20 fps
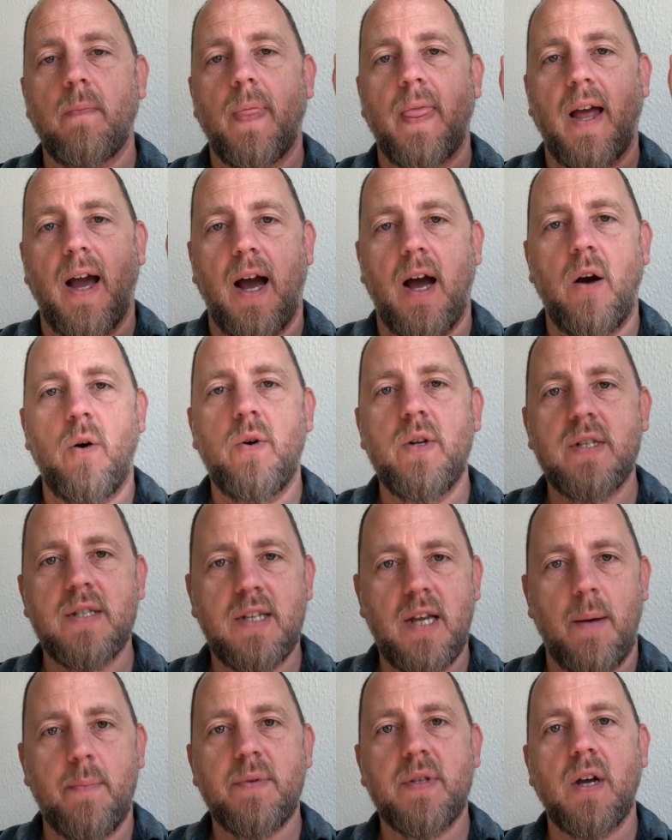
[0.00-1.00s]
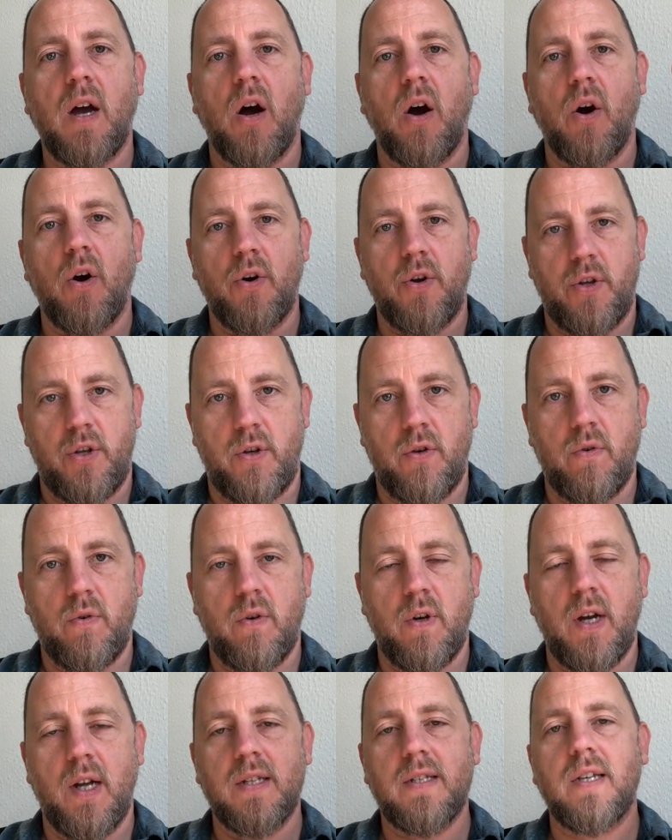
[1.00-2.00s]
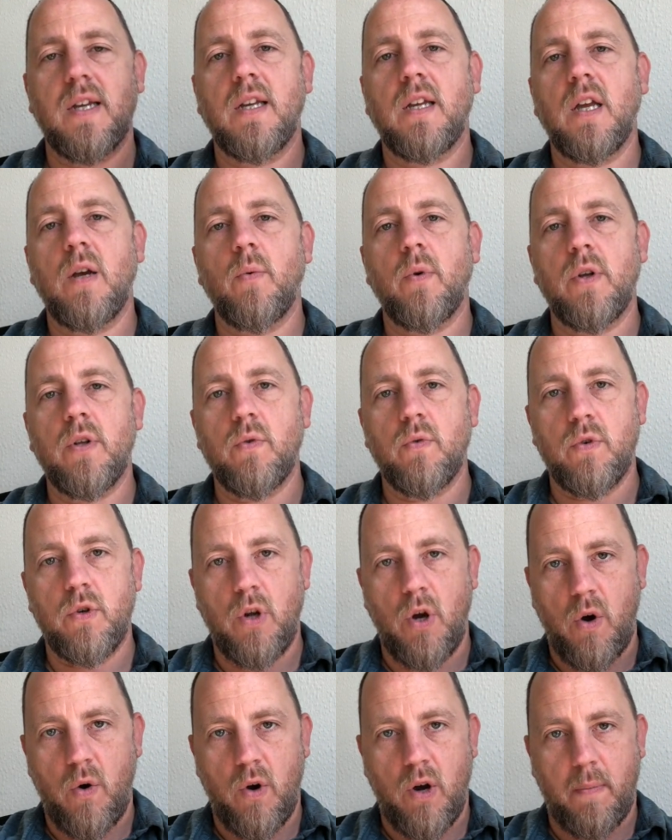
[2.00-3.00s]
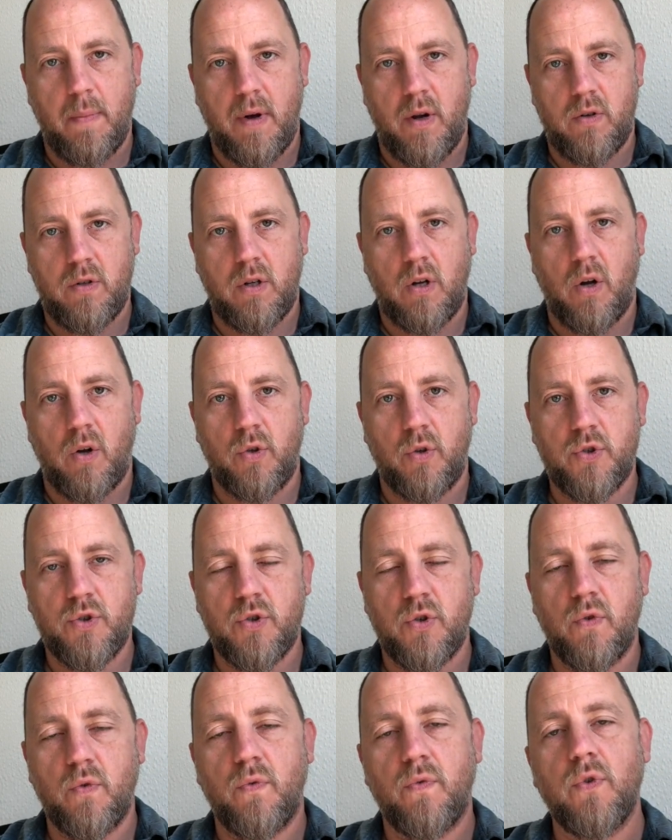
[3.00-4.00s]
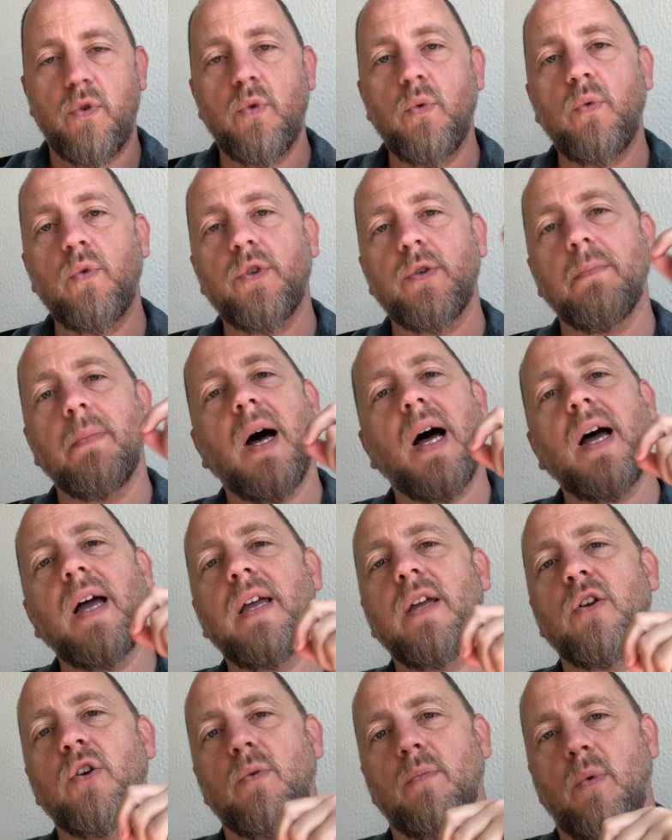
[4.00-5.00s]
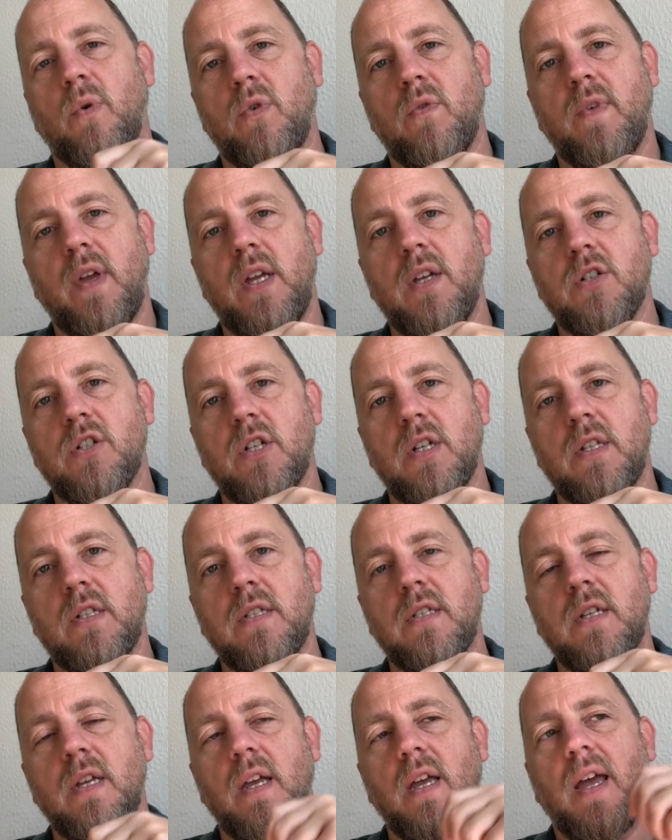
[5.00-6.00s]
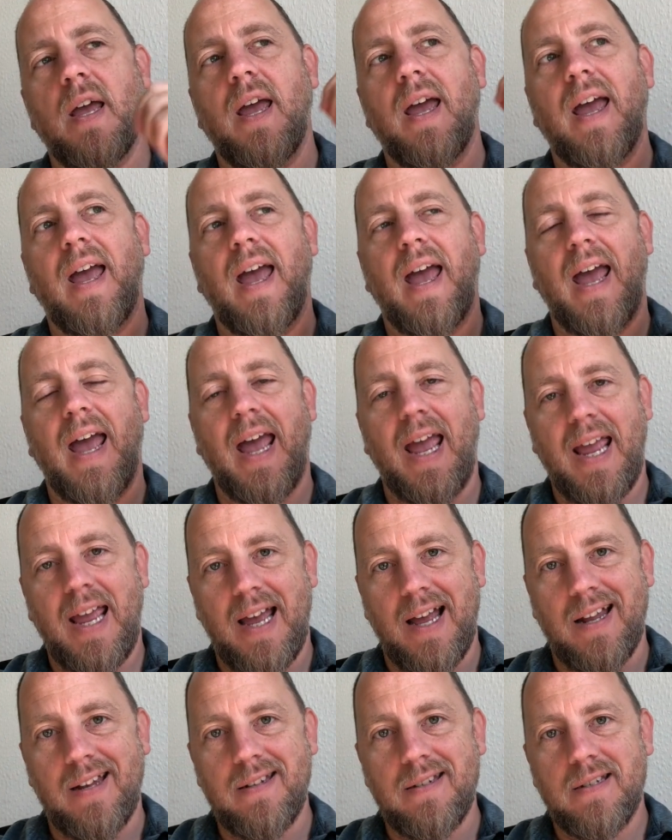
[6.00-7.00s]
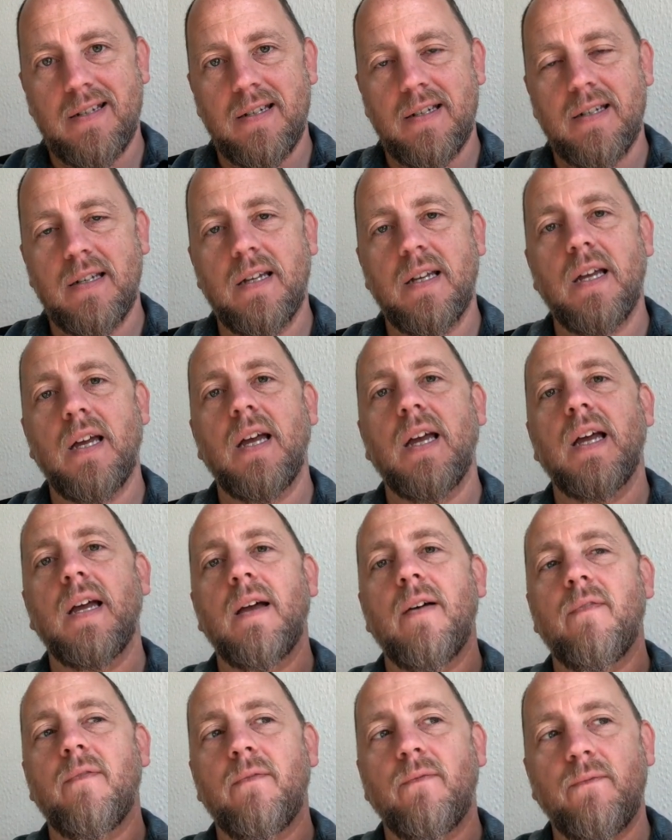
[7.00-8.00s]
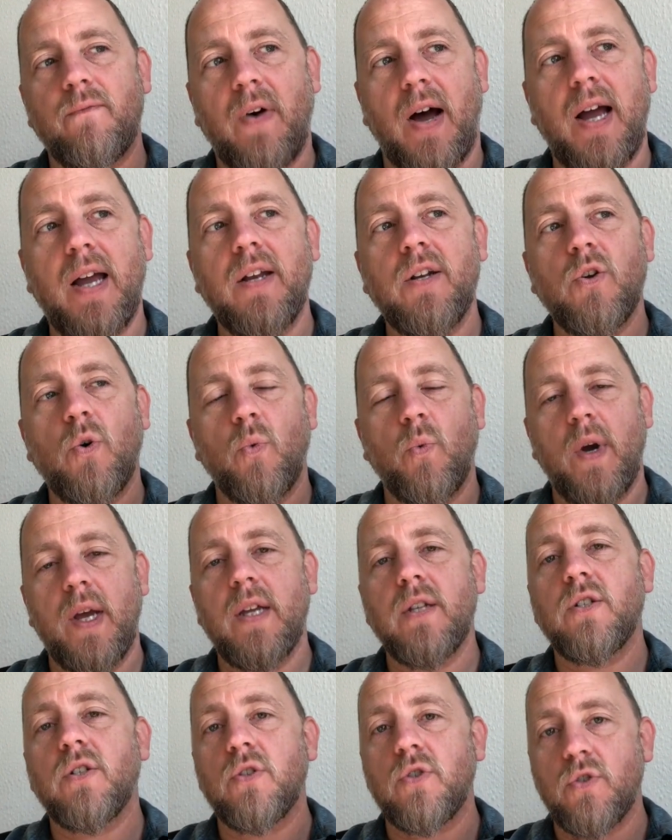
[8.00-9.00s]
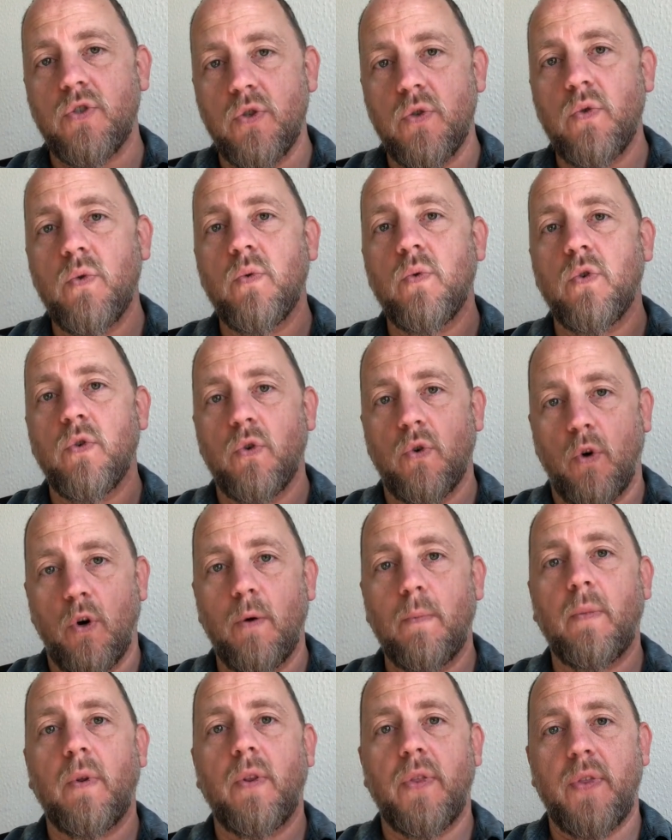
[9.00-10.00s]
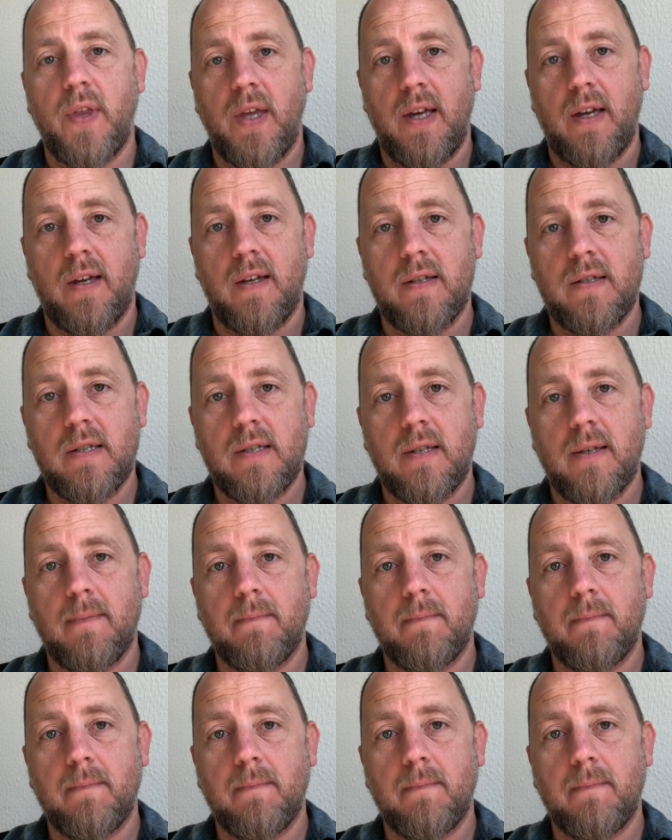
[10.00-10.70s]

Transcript: How adept are you at taking what you know about culture, fueled by your motivations, and find a way to do normal things